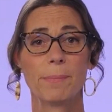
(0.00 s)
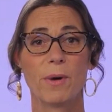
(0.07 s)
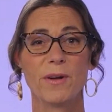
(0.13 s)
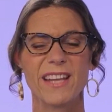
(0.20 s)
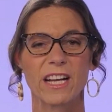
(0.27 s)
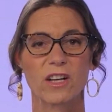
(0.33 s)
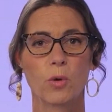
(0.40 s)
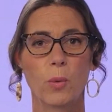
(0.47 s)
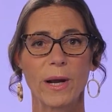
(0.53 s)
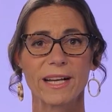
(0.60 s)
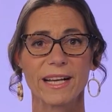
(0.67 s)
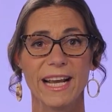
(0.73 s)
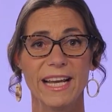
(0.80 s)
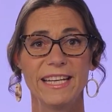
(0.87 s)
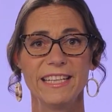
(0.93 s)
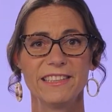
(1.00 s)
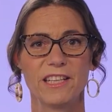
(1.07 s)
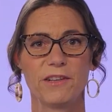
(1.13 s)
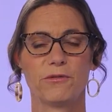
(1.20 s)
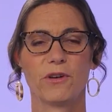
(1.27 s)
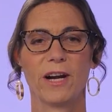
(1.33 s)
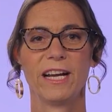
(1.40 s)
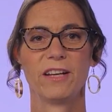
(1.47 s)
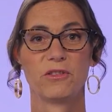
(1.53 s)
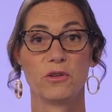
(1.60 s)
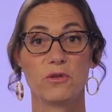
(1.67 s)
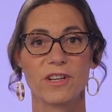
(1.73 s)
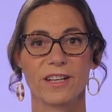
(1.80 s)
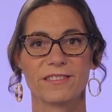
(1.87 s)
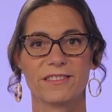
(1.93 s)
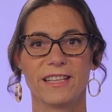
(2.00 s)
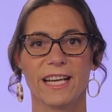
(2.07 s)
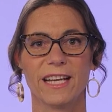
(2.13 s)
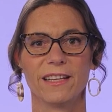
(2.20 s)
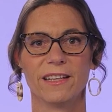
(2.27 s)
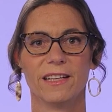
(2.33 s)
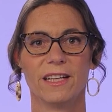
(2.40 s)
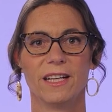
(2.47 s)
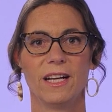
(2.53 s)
up on that quick and easy phrase you just said.